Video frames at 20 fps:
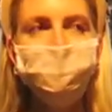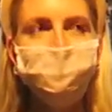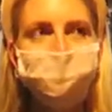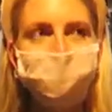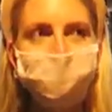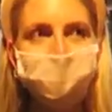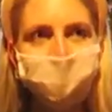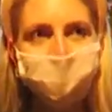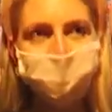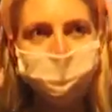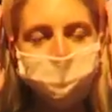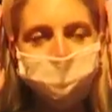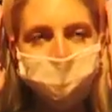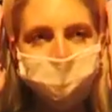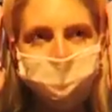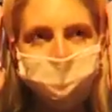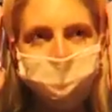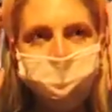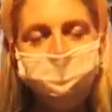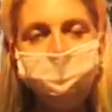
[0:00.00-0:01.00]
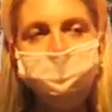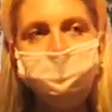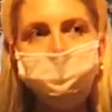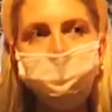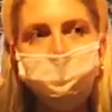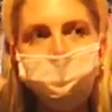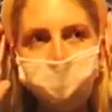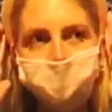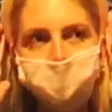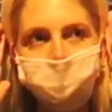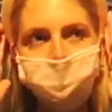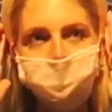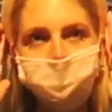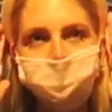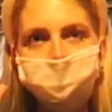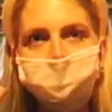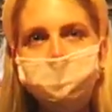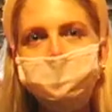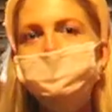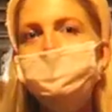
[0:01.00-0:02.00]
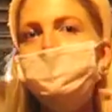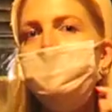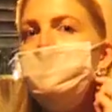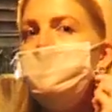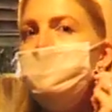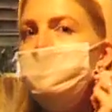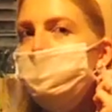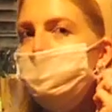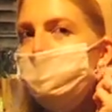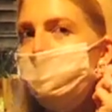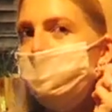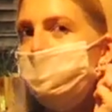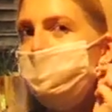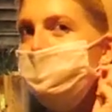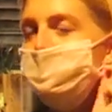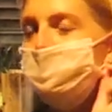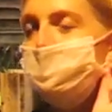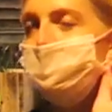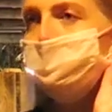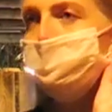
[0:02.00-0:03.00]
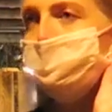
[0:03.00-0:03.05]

My headband is from Primark. My earrings are